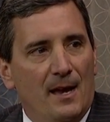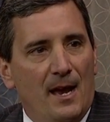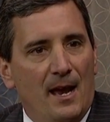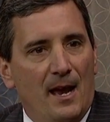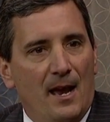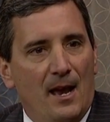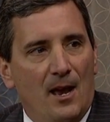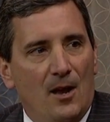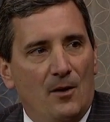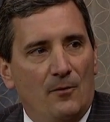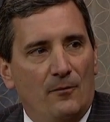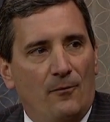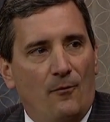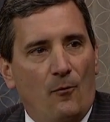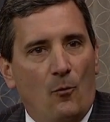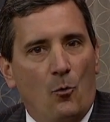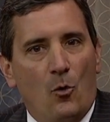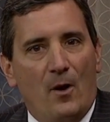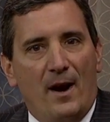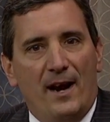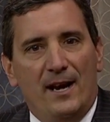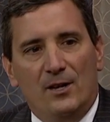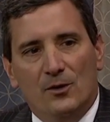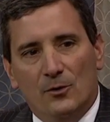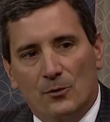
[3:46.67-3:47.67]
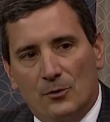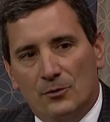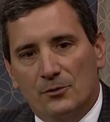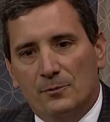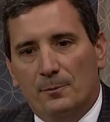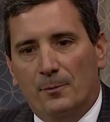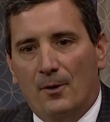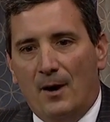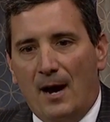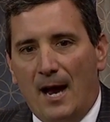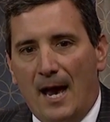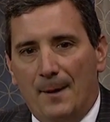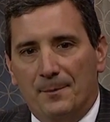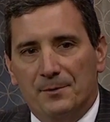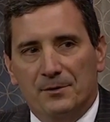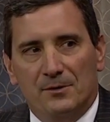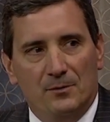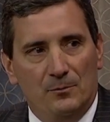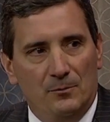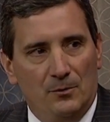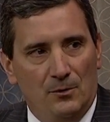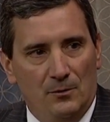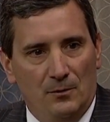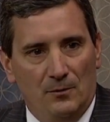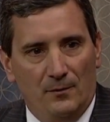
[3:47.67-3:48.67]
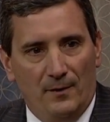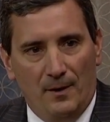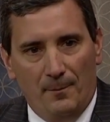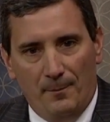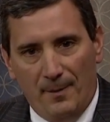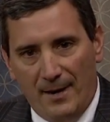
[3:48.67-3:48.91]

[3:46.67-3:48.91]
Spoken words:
And for a nurse perhaps to move a